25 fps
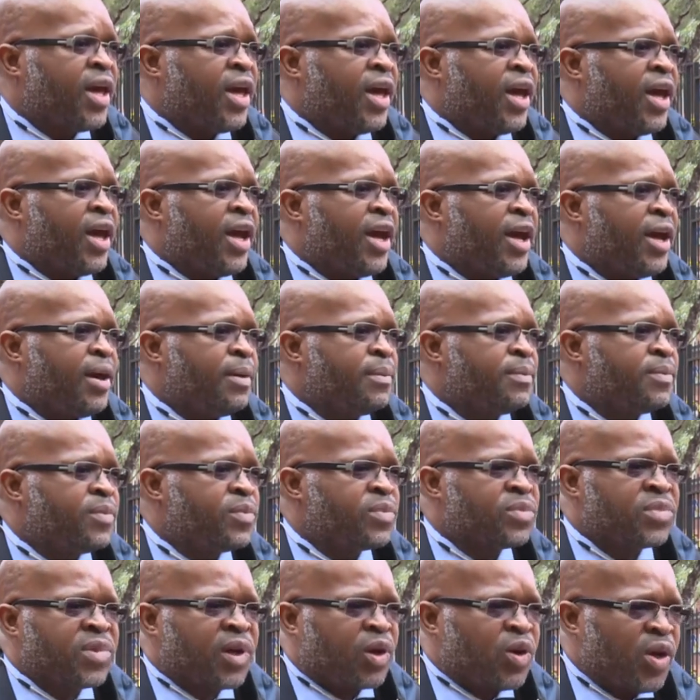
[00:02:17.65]

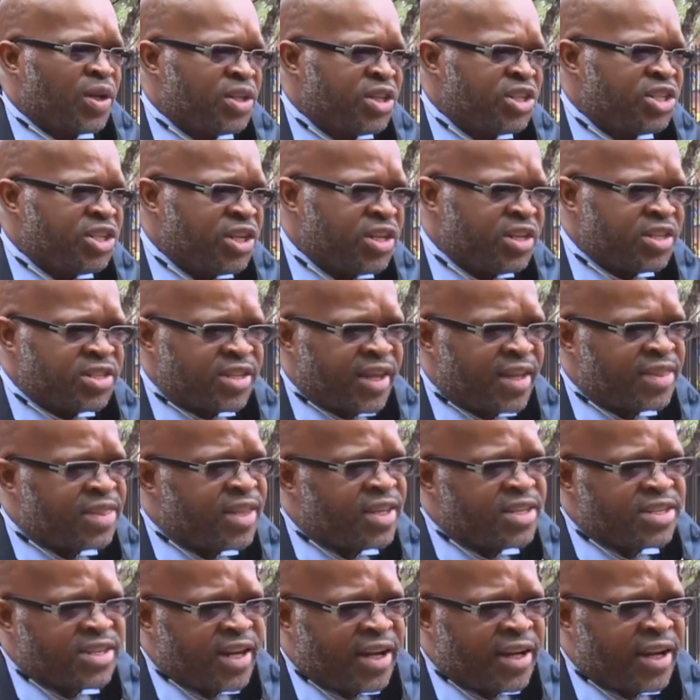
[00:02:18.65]
Um, the condition is that they
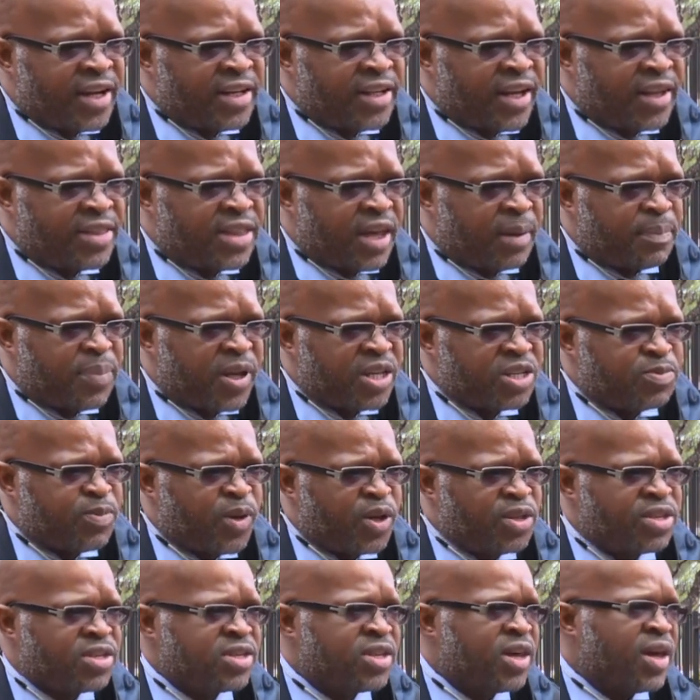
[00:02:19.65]
surrender their
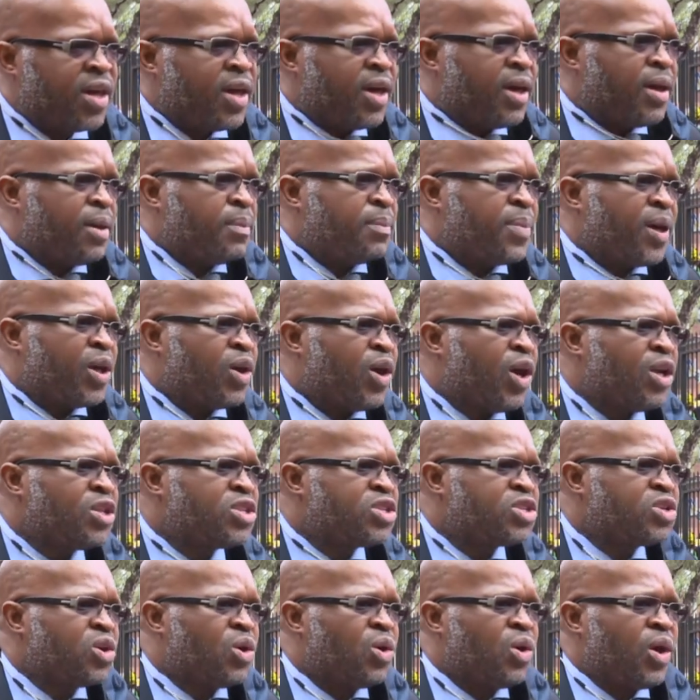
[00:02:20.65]
passports, but
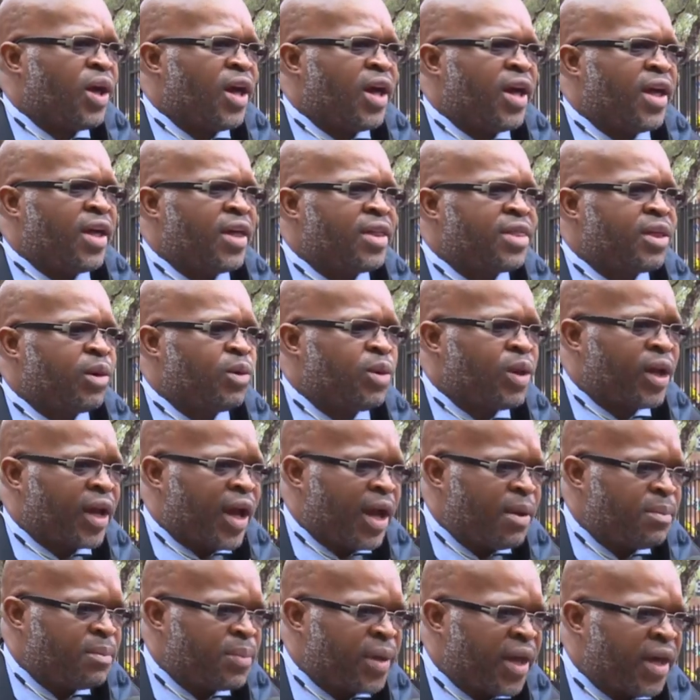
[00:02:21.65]
also they will
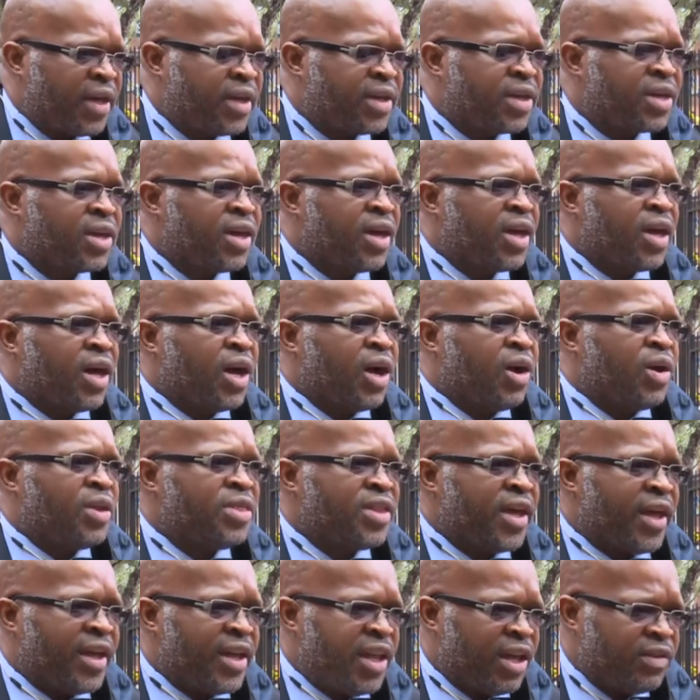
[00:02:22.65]
come back on the
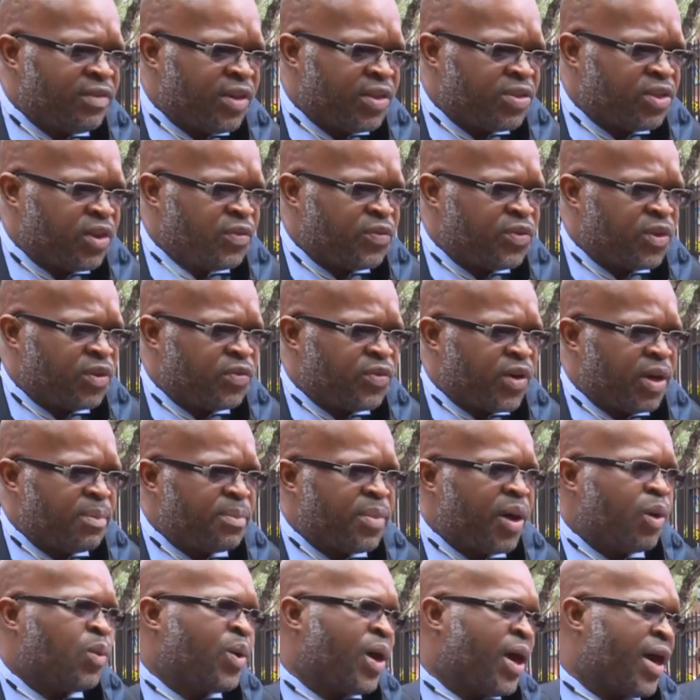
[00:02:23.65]
11th of
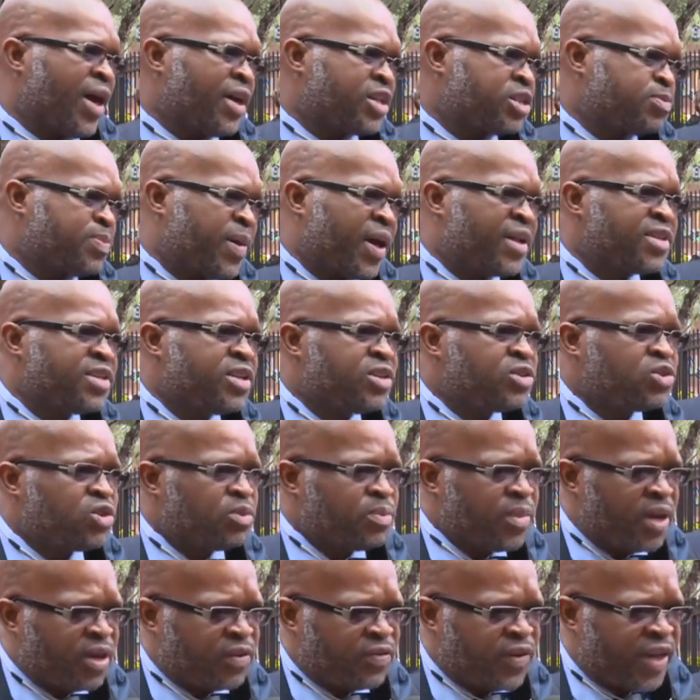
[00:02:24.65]
November. We are expecting to
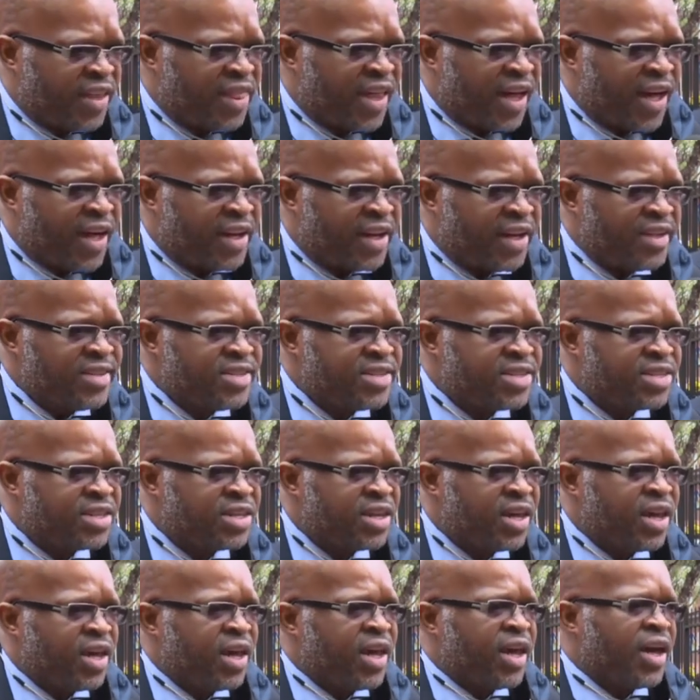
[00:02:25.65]
make further arrests
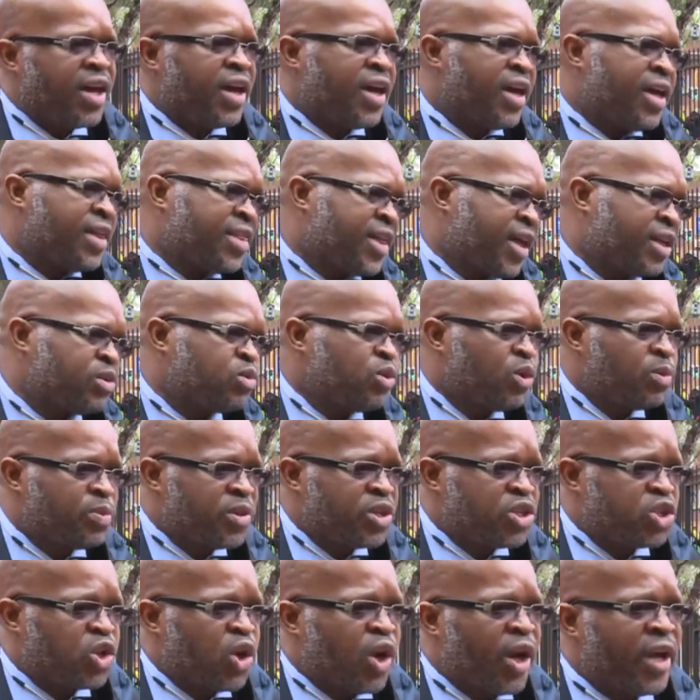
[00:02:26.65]
uh, that will be
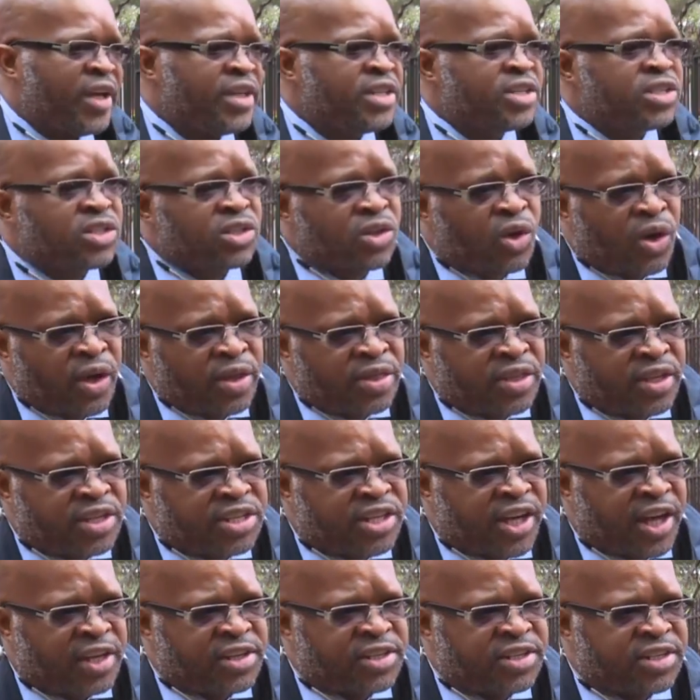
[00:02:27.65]
joined on the
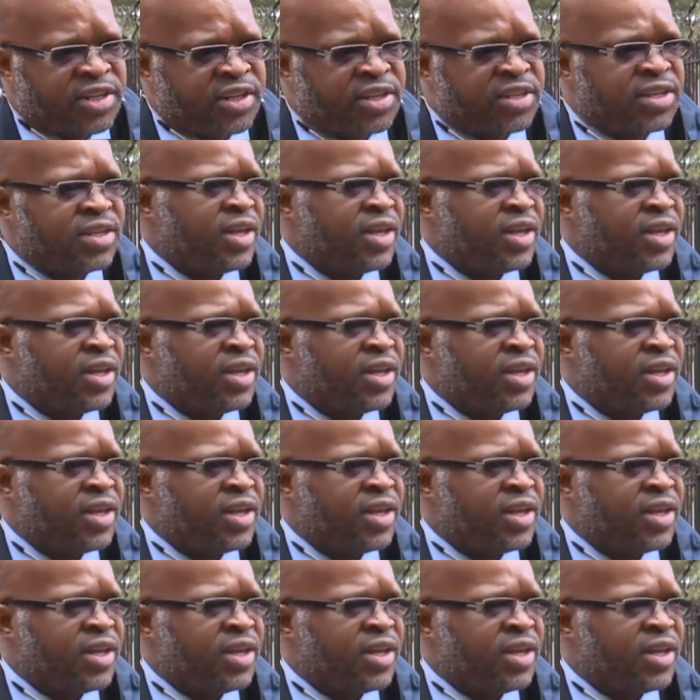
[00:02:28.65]
charge sheet.